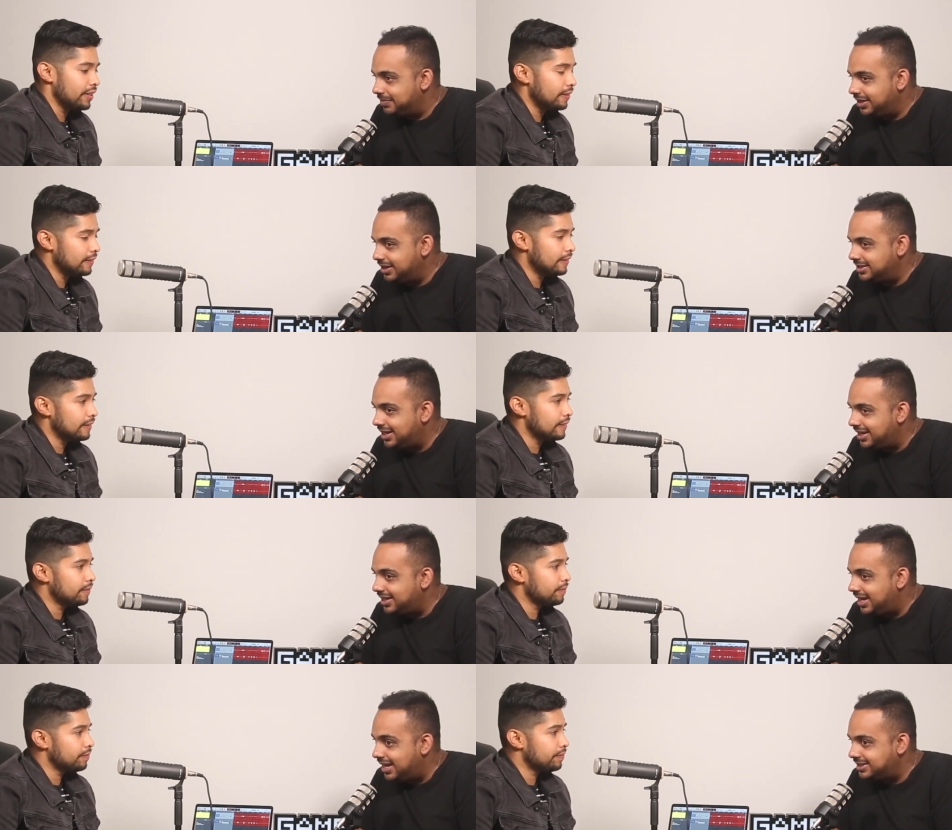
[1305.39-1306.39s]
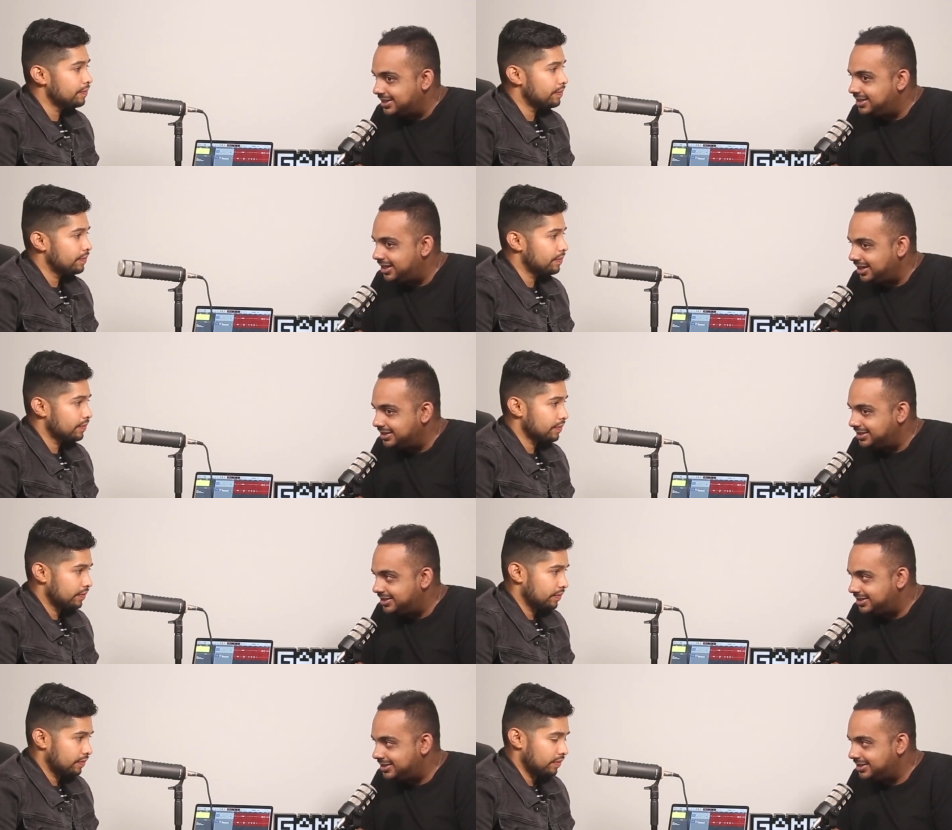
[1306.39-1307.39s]
Speaker 1: agree.
Speaker 2: Is it as
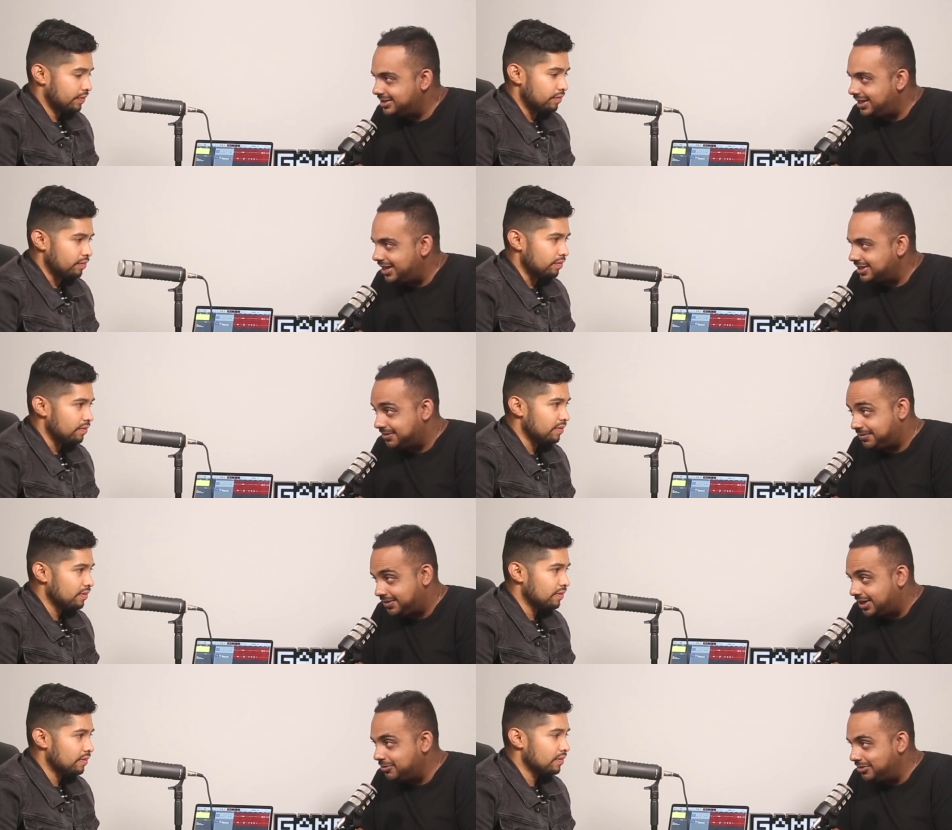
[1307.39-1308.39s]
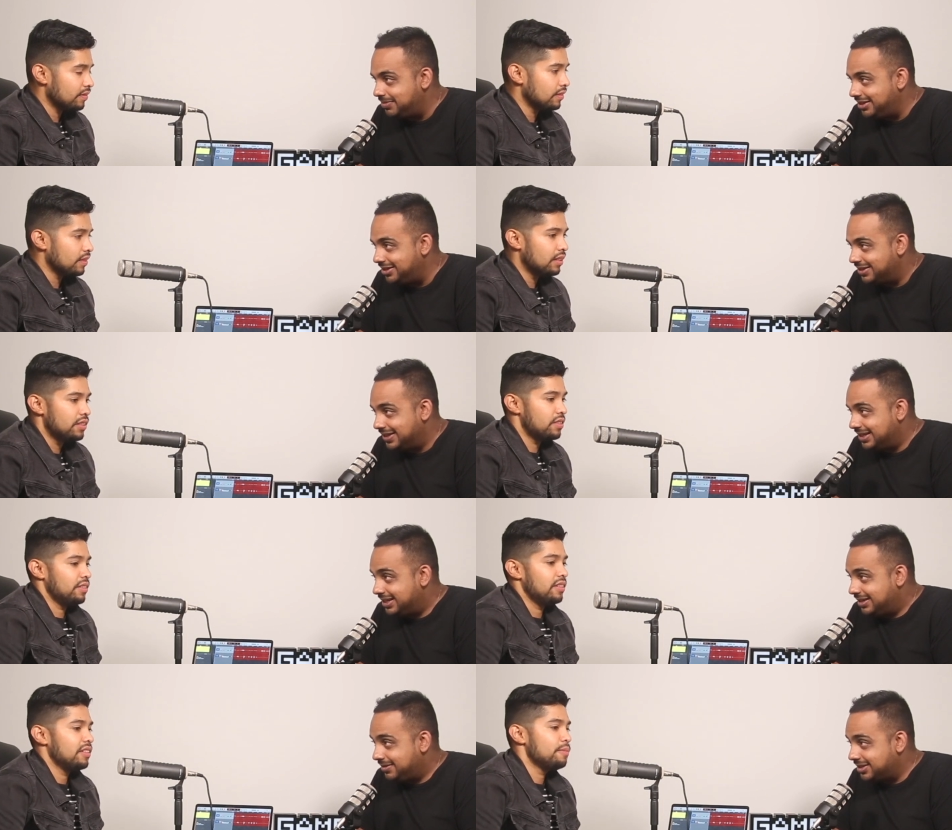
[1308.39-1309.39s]
intense as a fight would be?
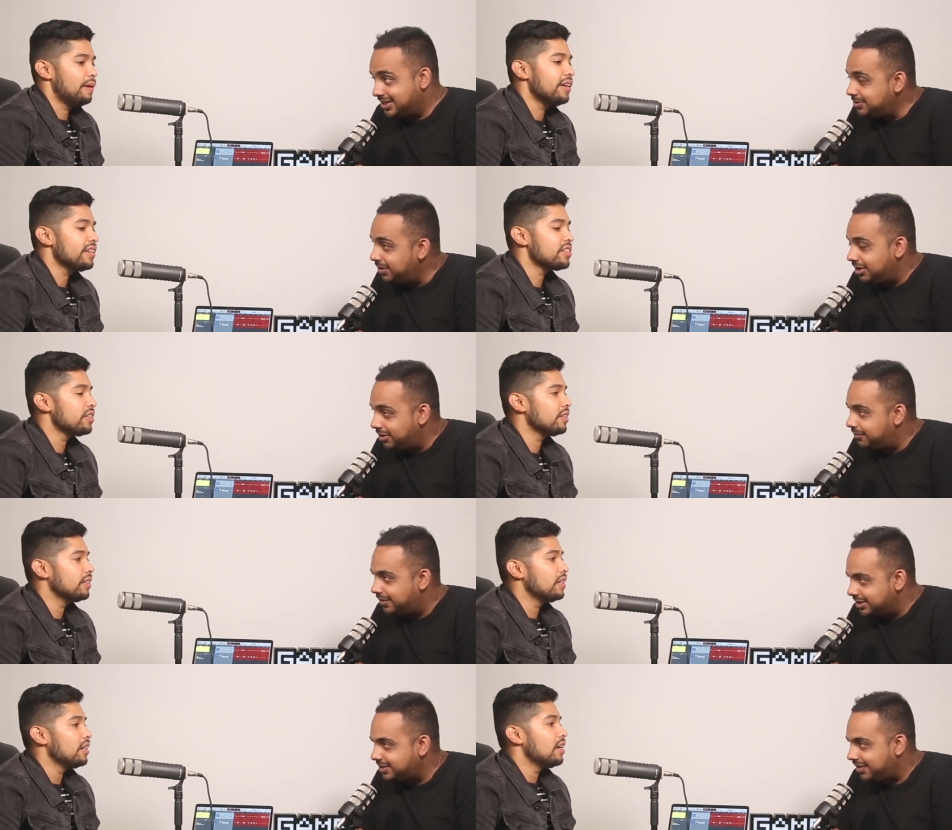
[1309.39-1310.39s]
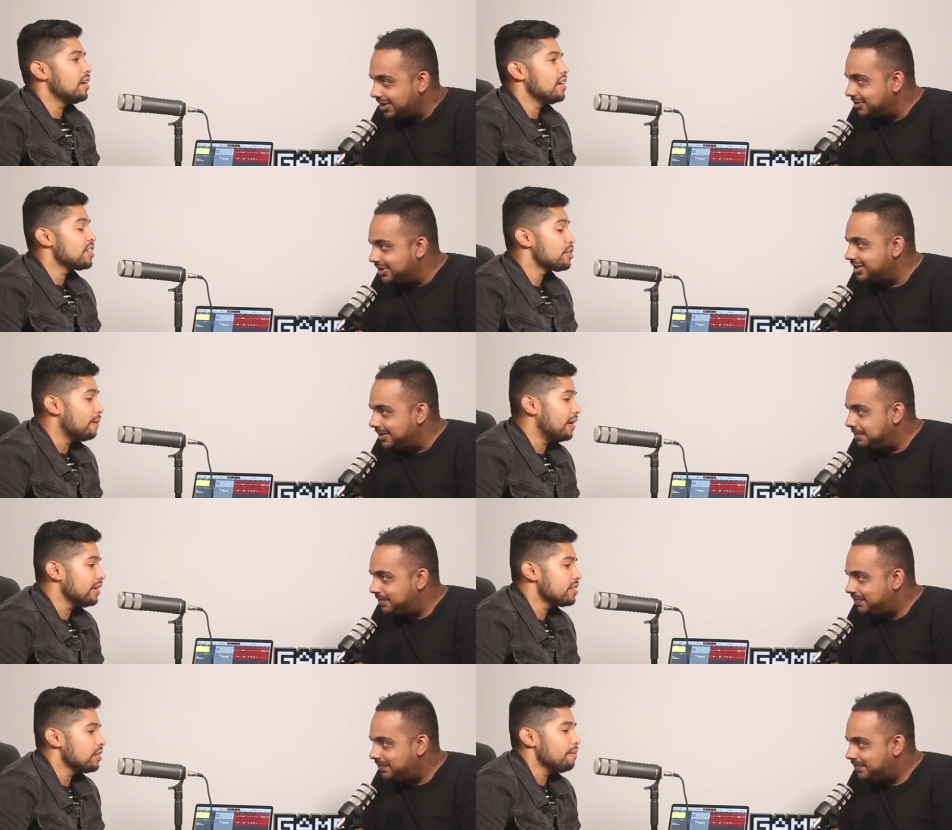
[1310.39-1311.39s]
Because that's where a lot of fighters fail, aren't
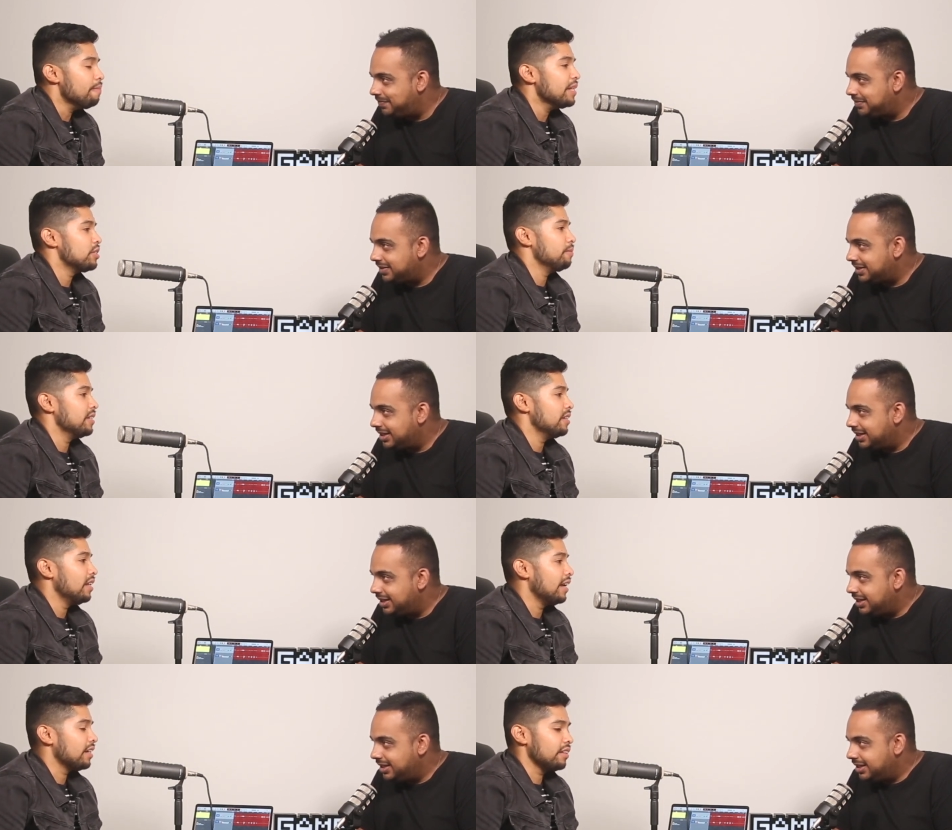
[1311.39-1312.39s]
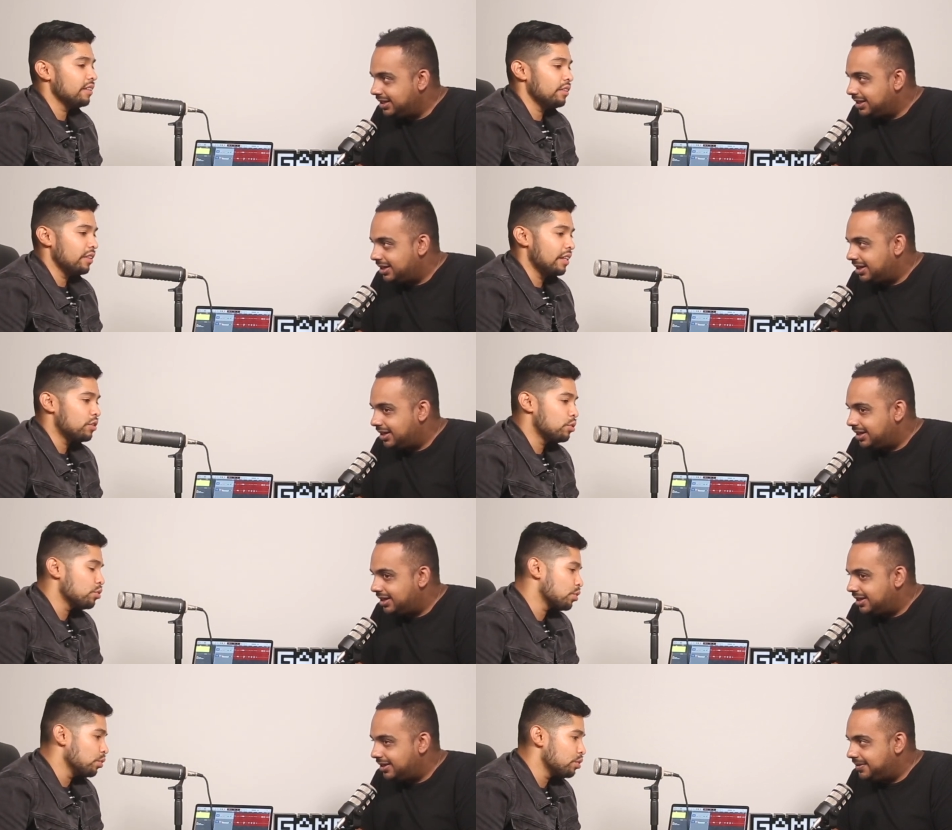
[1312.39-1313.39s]
Sparring
Speaker 1: is not meant to be like there are two
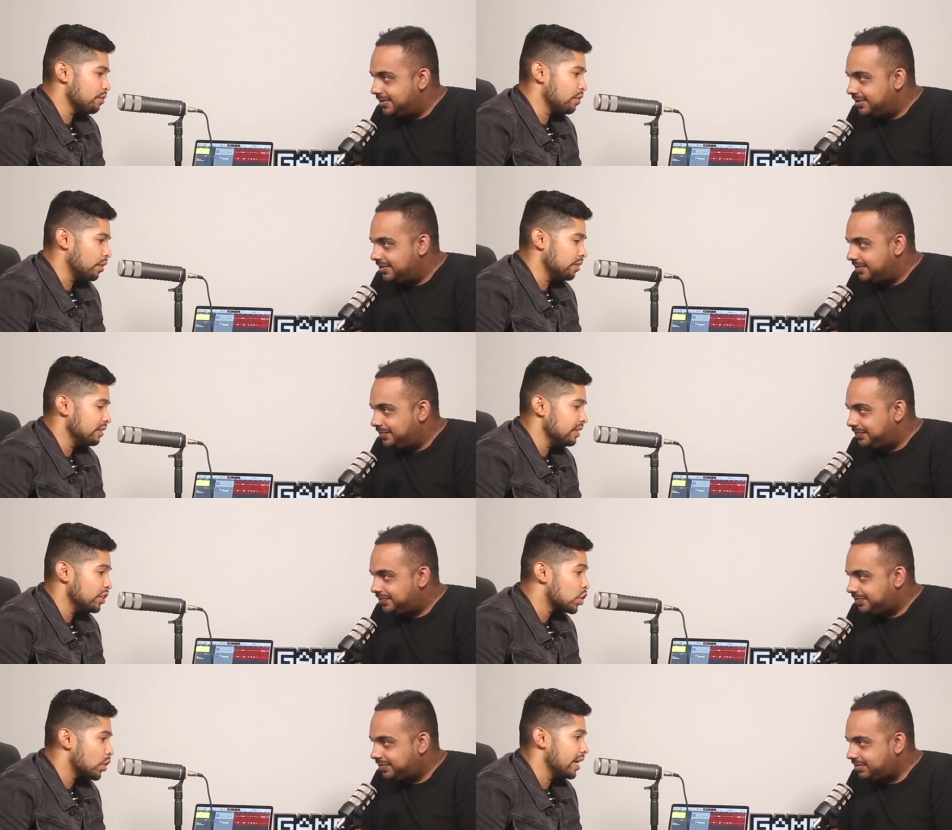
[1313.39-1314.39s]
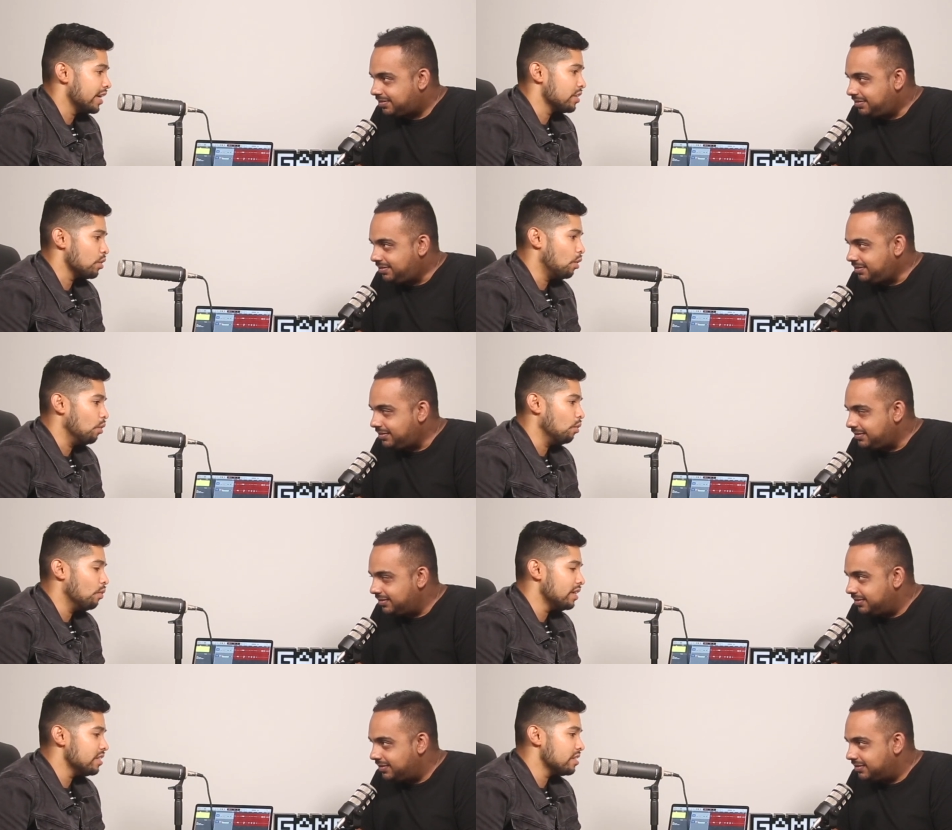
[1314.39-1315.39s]
schools of thought in training as a whole.
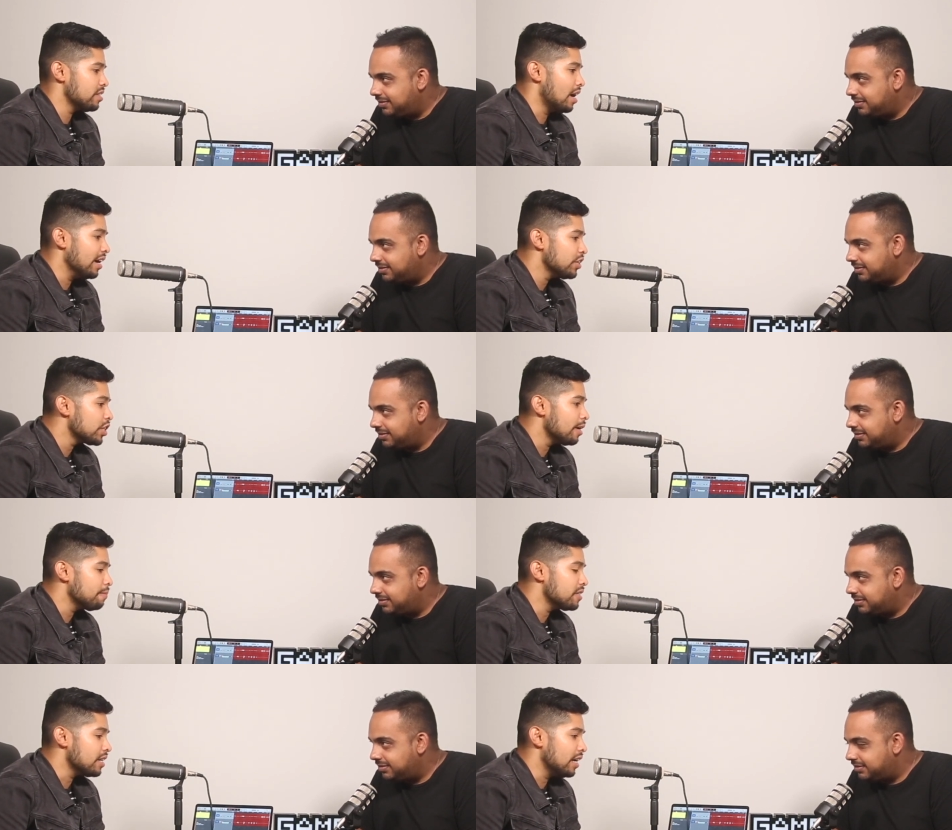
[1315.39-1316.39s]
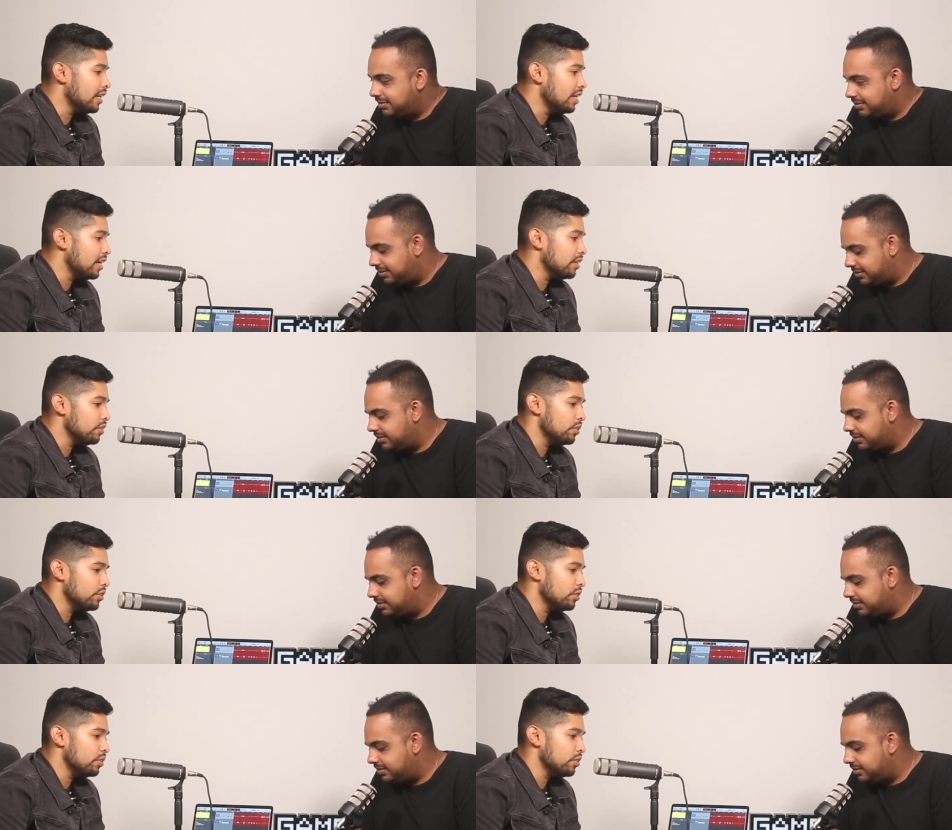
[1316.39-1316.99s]
One is iron sharpens iron, and